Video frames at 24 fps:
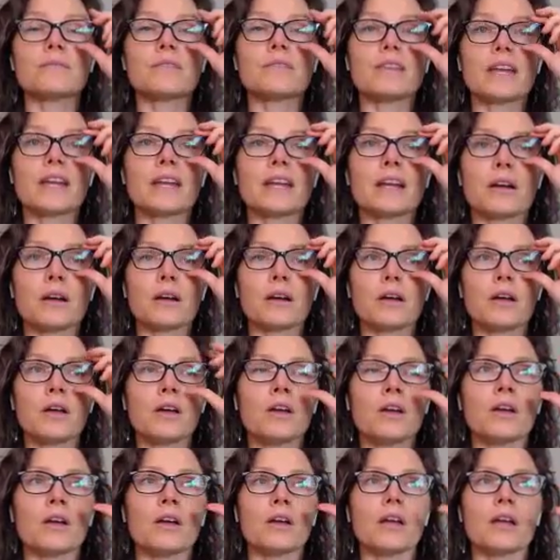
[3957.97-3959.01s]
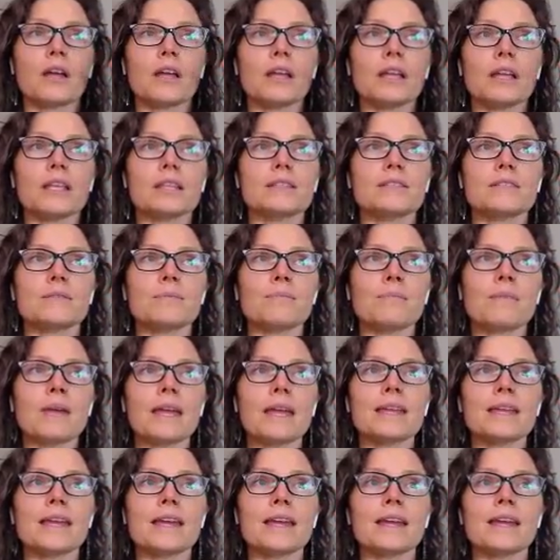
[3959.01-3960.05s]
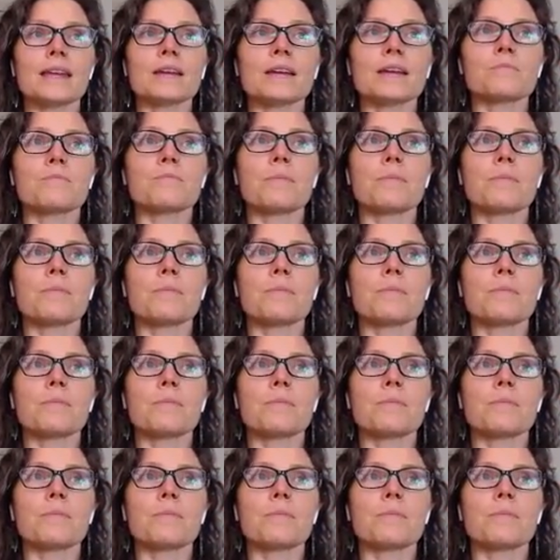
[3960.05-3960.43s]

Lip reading: thing is making,